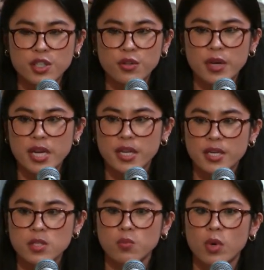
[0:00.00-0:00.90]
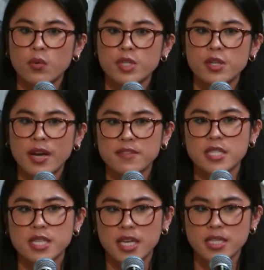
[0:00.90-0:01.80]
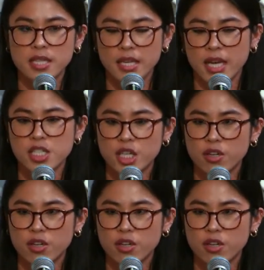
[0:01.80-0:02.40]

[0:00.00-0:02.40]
you is, what would you have to say to the next